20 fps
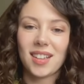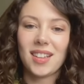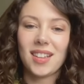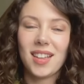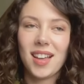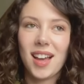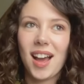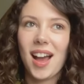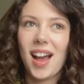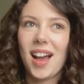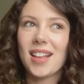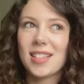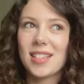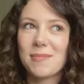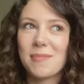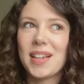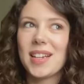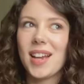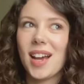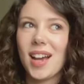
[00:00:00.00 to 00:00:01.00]
Yeah, yeah, as
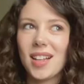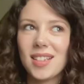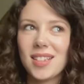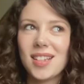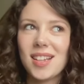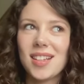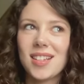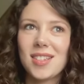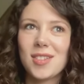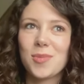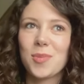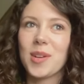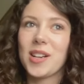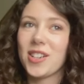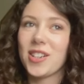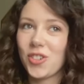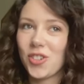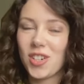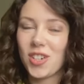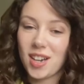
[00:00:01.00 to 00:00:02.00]
my dad says, we
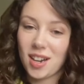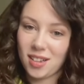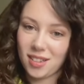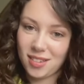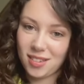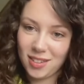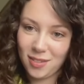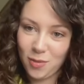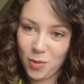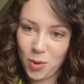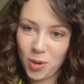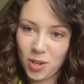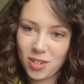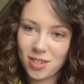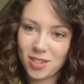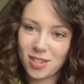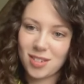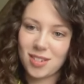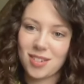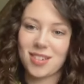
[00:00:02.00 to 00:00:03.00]
are genetically
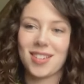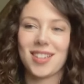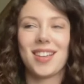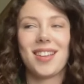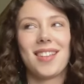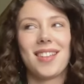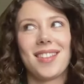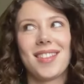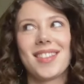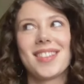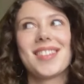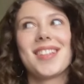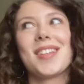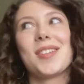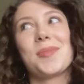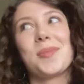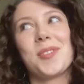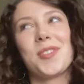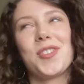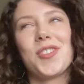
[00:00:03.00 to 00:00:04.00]
forced. He
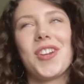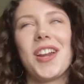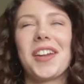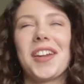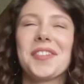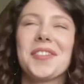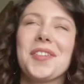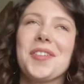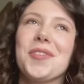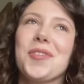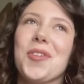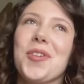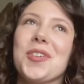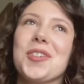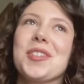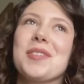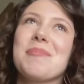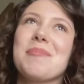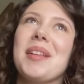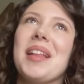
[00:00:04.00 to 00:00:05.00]
says we're genetically
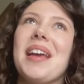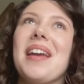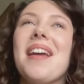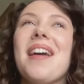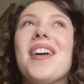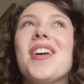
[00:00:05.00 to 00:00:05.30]
forced to play.